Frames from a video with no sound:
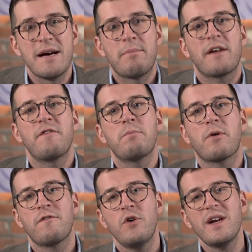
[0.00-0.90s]
But if you'd
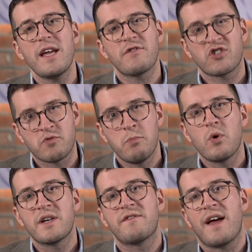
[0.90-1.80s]
prefer to give a
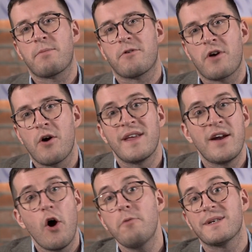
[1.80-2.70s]
smaller developer a go, then
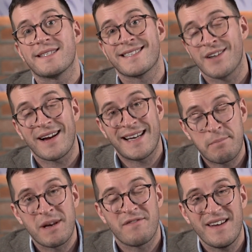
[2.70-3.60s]
Opes is likely a
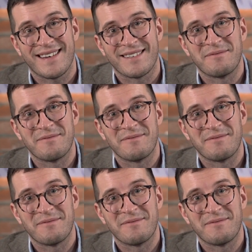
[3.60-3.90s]
better fit.